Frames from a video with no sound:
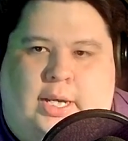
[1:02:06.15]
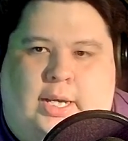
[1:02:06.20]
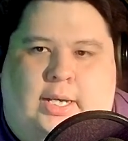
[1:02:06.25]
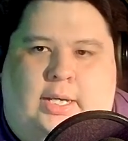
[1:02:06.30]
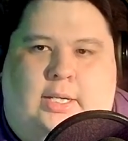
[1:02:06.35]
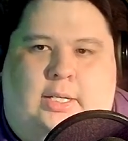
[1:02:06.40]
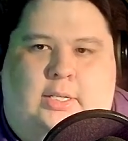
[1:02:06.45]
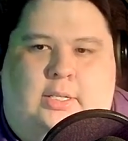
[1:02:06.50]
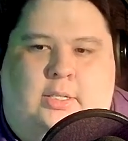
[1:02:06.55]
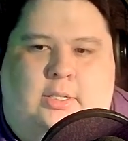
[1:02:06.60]

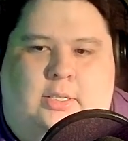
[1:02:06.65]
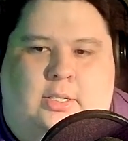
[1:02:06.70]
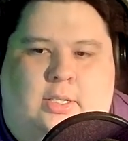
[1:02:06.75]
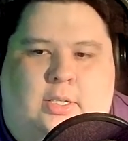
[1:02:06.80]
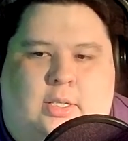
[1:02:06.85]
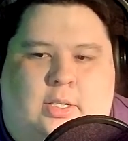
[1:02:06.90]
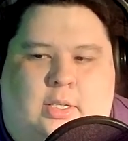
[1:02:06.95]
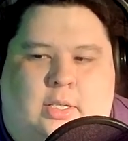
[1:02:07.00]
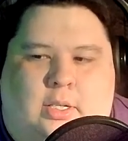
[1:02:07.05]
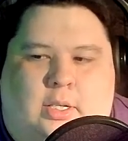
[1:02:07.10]
And
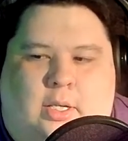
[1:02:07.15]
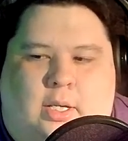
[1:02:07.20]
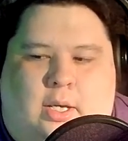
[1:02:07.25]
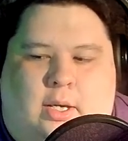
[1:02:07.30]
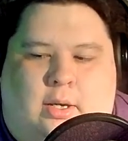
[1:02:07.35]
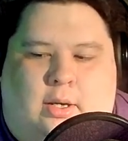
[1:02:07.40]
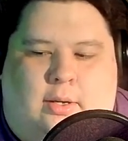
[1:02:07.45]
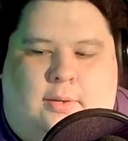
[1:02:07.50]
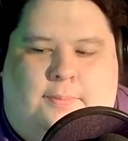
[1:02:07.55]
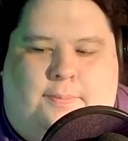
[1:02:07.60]

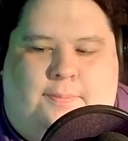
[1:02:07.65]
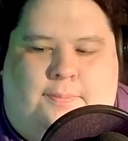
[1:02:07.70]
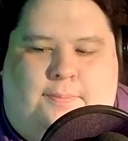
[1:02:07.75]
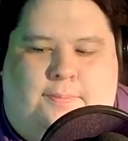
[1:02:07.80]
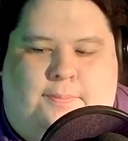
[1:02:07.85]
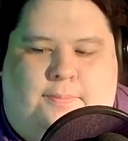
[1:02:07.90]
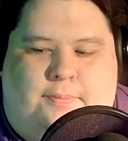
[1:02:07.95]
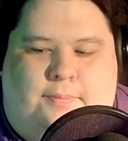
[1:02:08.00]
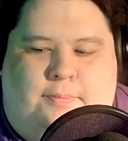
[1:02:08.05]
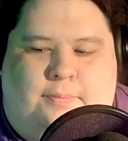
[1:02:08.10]
um,
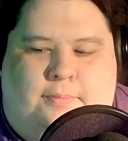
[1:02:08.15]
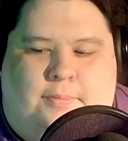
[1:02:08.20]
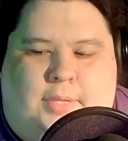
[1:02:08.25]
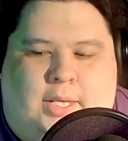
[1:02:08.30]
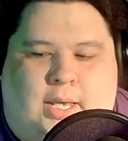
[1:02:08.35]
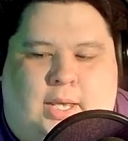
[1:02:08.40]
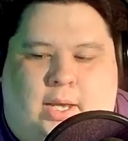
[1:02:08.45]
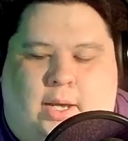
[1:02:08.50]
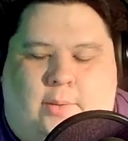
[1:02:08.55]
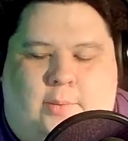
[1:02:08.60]

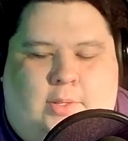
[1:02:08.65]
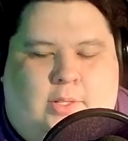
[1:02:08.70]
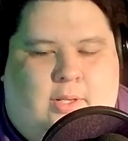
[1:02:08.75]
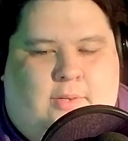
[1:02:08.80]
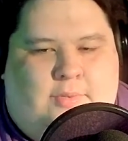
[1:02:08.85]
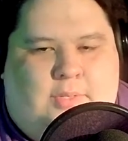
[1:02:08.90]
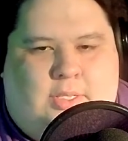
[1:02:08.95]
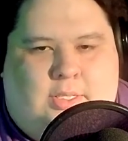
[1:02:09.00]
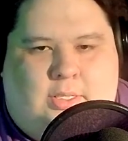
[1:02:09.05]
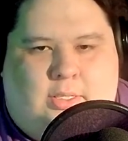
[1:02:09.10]
yeah, I would
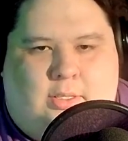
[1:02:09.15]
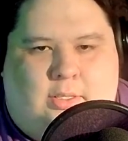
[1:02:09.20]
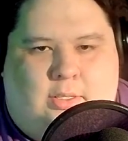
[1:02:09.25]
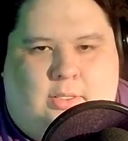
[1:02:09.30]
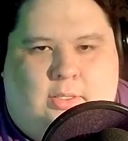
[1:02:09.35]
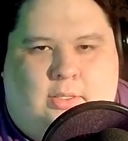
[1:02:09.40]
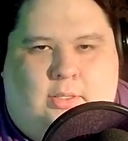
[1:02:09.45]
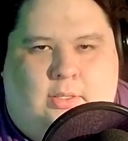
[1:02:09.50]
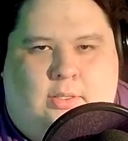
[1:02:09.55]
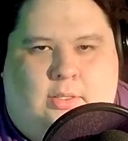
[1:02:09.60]
love
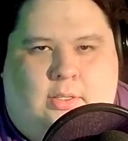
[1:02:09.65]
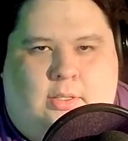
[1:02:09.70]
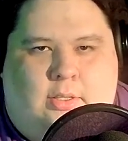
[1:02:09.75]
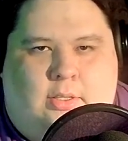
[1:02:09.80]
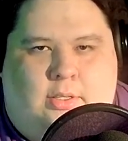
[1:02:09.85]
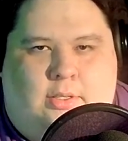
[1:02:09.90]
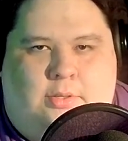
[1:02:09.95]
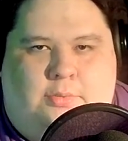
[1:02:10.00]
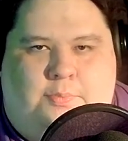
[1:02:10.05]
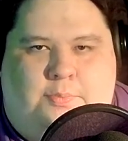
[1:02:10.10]
to
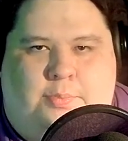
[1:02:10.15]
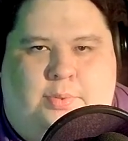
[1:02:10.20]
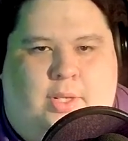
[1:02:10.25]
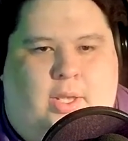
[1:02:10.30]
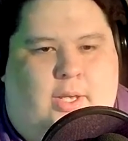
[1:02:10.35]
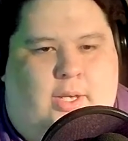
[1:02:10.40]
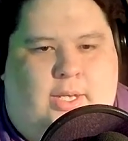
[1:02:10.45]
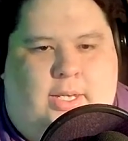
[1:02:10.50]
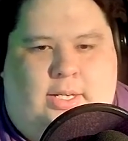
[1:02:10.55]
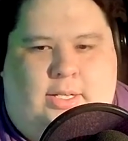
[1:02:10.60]

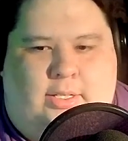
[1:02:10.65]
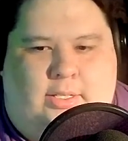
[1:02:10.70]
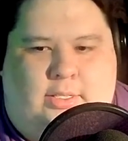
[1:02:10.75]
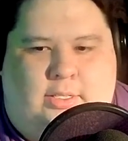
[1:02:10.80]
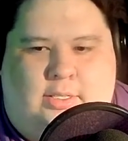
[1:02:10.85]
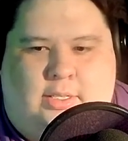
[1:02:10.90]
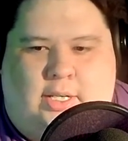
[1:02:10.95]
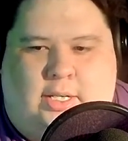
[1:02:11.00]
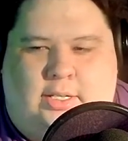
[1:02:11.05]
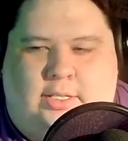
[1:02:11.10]
plug
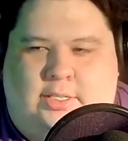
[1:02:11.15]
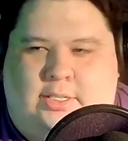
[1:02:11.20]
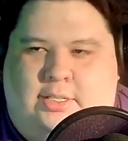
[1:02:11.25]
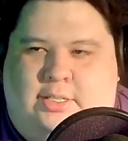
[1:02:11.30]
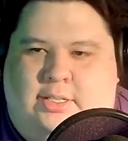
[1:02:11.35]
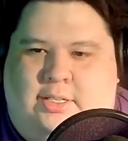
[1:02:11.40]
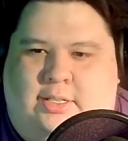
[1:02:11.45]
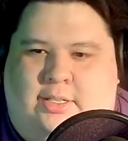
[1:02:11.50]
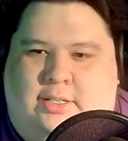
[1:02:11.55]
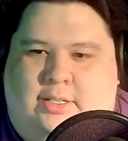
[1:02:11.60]
and and
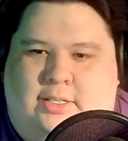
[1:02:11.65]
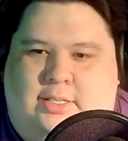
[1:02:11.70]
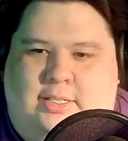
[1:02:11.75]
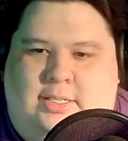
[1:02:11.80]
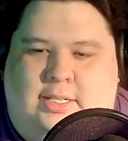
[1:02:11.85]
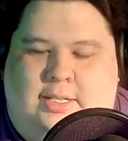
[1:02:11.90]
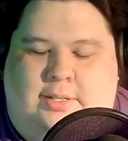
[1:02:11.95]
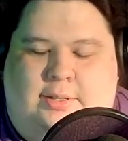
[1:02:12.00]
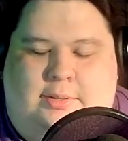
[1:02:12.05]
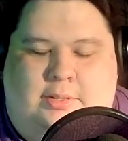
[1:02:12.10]
to
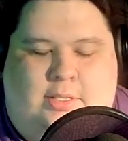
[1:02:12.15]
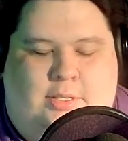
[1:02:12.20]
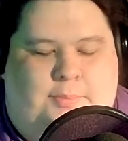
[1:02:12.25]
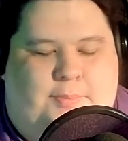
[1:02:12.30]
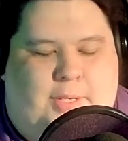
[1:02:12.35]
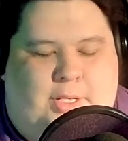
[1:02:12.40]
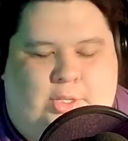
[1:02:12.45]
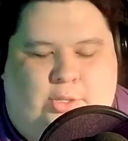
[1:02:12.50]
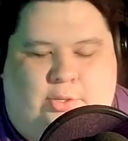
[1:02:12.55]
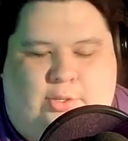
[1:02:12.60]
see and to
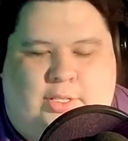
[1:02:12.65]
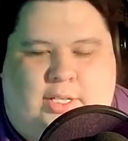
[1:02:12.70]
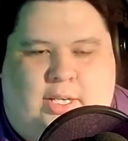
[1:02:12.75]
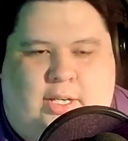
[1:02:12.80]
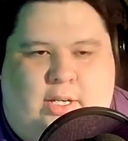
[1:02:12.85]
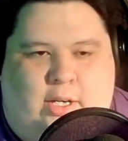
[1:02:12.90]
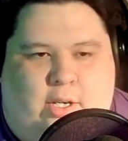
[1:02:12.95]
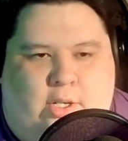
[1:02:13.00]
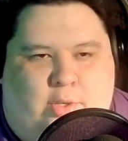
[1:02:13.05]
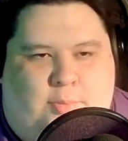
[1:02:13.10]
make sure
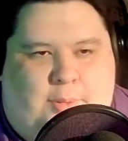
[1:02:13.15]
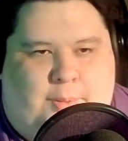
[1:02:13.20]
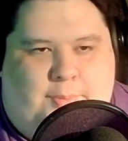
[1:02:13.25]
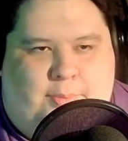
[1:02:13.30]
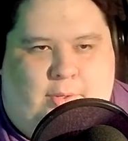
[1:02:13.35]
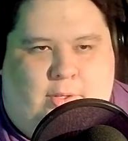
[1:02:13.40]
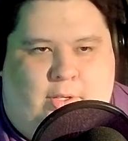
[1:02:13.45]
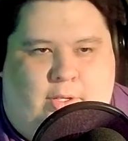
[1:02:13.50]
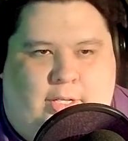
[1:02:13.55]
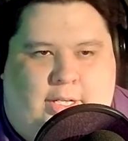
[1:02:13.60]
that other
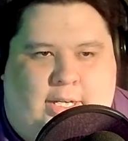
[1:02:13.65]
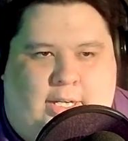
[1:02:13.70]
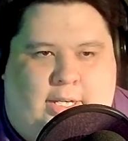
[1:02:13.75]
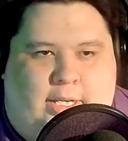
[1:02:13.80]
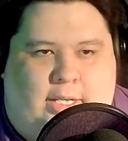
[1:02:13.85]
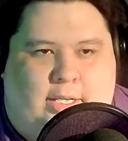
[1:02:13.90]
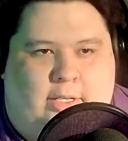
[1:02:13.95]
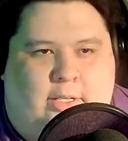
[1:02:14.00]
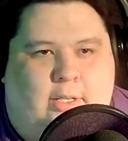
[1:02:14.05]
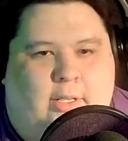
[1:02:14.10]
people are
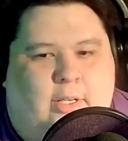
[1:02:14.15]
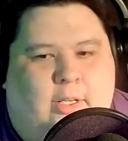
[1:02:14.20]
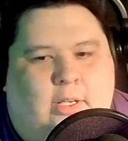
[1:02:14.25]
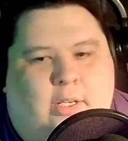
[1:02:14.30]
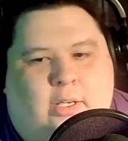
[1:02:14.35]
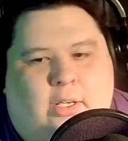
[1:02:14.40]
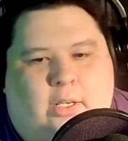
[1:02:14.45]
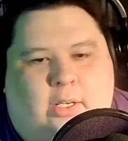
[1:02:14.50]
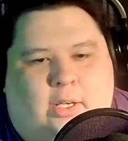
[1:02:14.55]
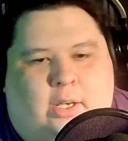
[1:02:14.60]
getting
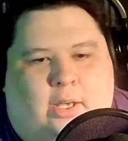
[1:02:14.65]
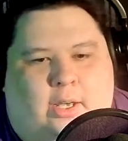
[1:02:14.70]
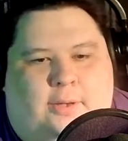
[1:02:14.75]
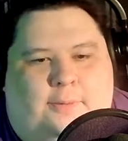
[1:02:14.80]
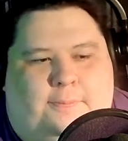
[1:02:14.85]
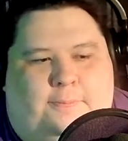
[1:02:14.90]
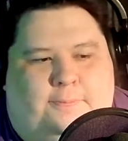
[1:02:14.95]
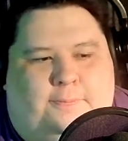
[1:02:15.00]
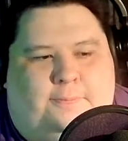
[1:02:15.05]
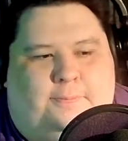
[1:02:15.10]

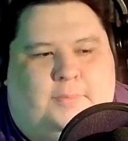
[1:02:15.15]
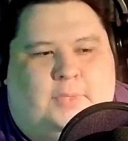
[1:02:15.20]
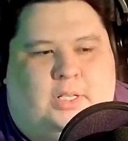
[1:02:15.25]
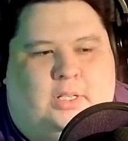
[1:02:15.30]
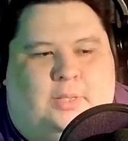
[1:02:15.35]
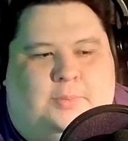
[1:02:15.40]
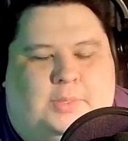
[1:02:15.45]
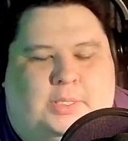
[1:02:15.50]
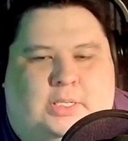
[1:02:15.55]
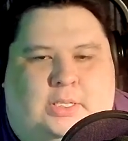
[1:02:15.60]
um,
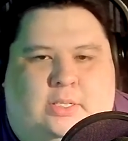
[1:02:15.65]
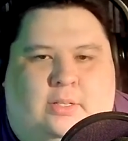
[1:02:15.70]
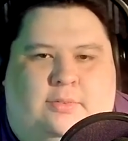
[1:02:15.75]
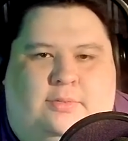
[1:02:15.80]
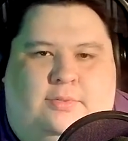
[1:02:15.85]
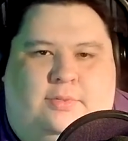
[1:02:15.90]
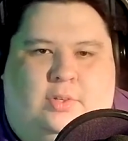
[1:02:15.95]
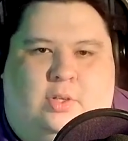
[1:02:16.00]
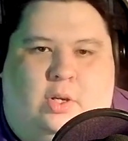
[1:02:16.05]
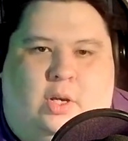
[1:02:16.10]
glimpses
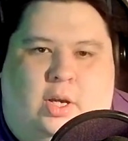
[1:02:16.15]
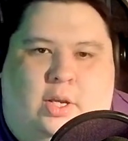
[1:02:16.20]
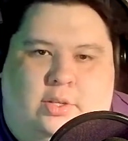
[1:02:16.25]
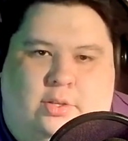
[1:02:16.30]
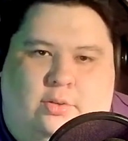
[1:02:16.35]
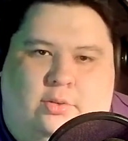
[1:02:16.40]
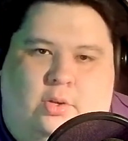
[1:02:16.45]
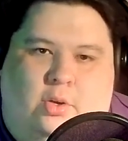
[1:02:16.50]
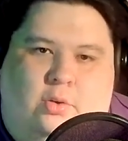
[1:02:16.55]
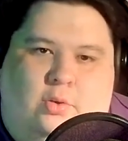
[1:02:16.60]
of
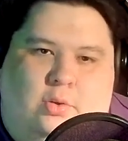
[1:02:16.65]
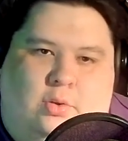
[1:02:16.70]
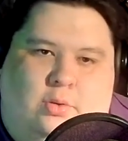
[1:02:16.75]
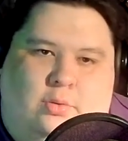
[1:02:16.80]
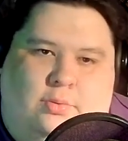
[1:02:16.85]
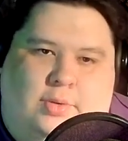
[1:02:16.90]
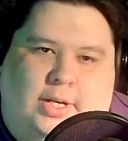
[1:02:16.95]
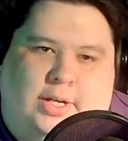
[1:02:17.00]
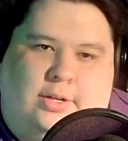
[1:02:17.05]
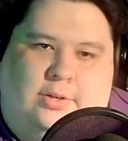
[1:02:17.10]
other
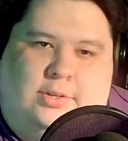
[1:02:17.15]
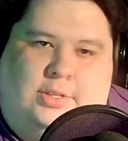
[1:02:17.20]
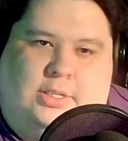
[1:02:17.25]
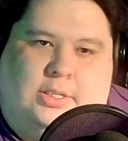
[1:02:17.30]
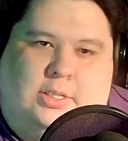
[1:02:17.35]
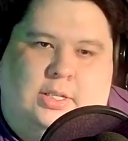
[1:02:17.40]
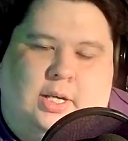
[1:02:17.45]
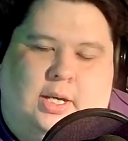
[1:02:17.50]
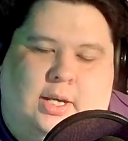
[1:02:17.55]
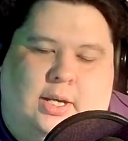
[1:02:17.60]
local writers
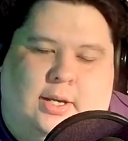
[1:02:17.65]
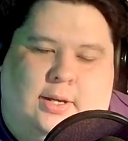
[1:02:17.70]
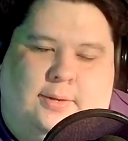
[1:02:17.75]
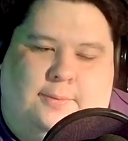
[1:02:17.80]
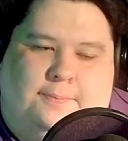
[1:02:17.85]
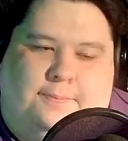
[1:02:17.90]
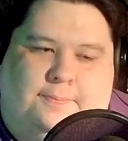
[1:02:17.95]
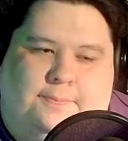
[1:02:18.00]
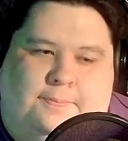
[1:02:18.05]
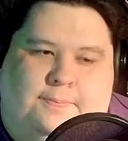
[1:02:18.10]

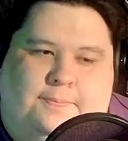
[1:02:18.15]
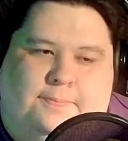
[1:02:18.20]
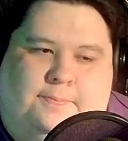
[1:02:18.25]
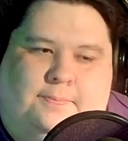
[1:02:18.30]
Um,